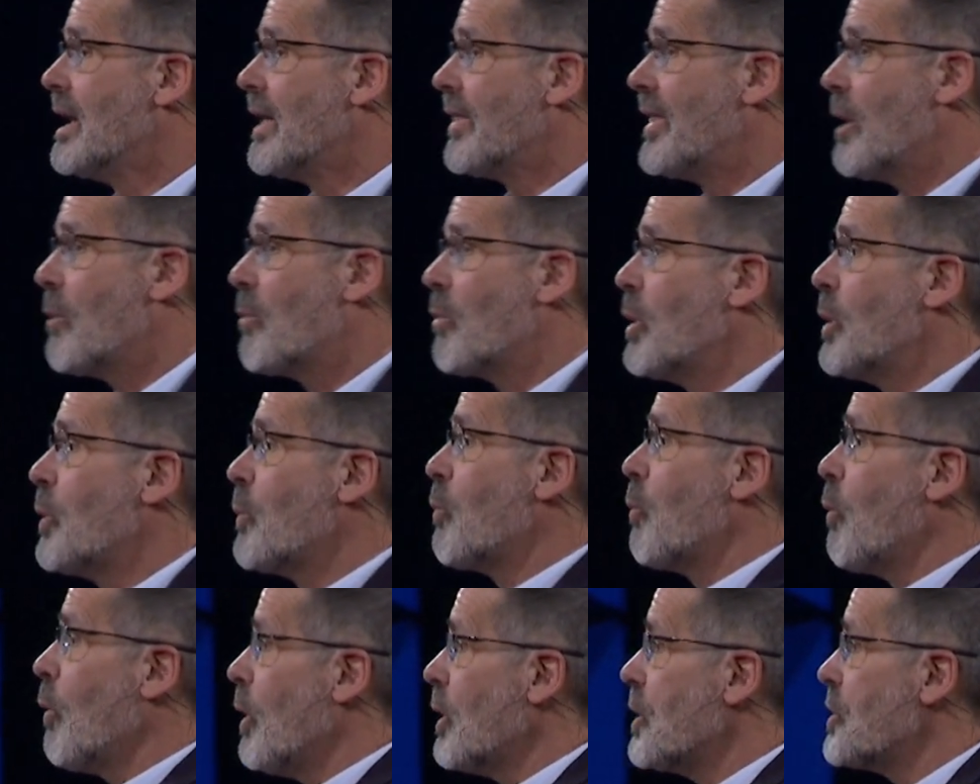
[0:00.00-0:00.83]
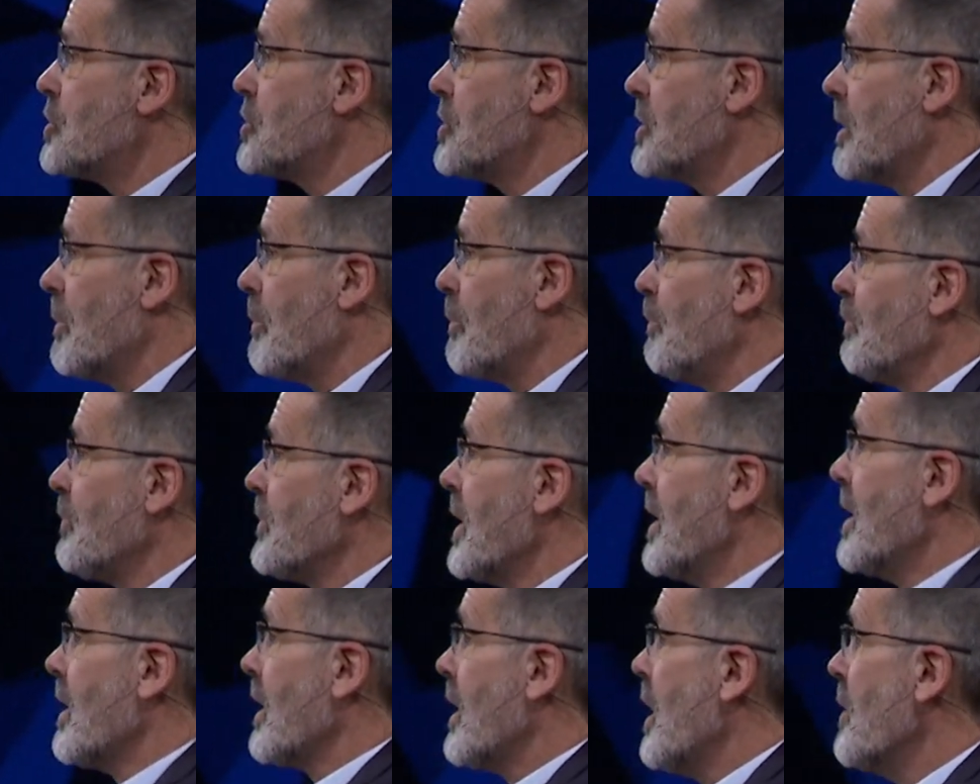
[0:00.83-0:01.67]
That word worship
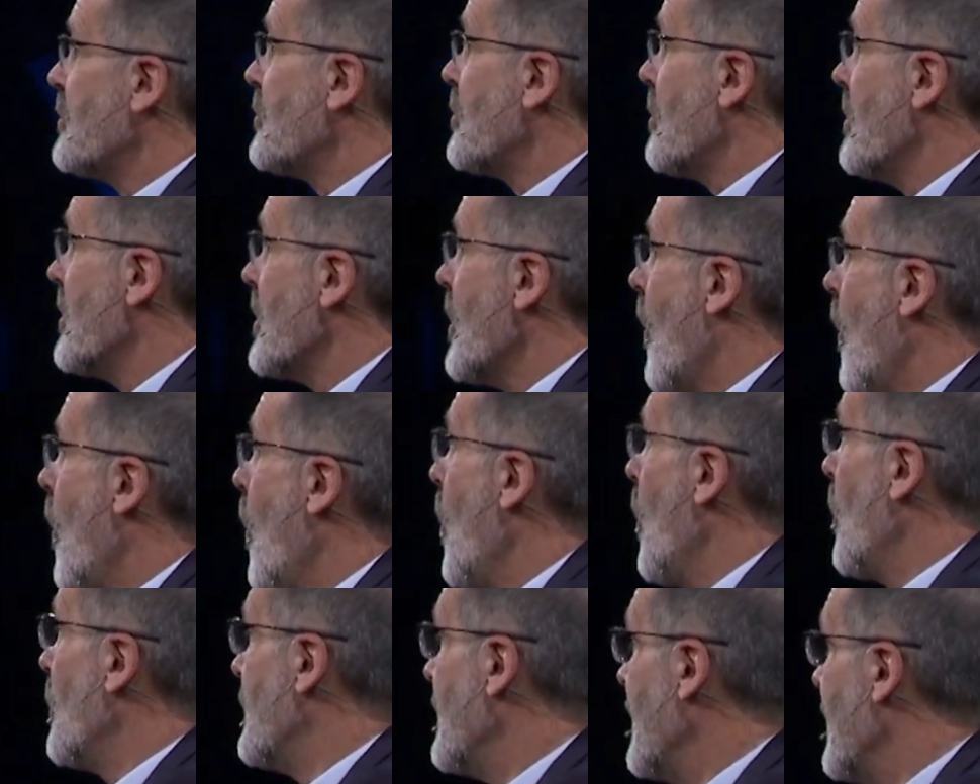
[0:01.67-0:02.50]
comes from the Old